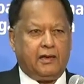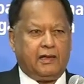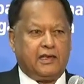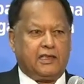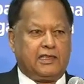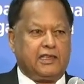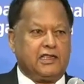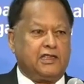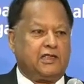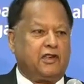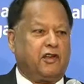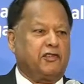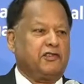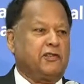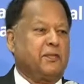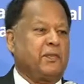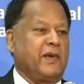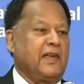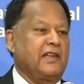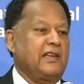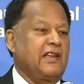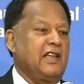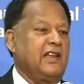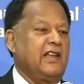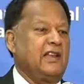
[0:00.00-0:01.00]
It is of
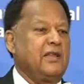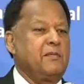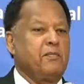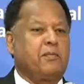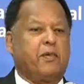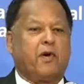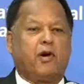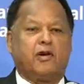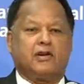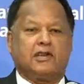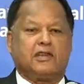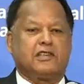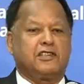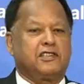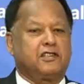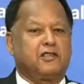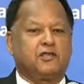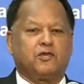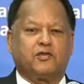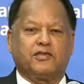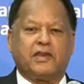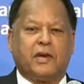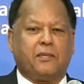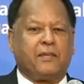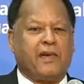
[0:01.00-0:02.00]
special importance
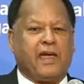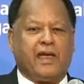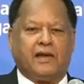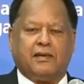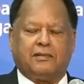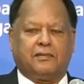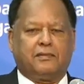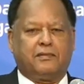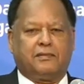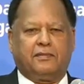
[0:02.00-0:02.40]
to Japan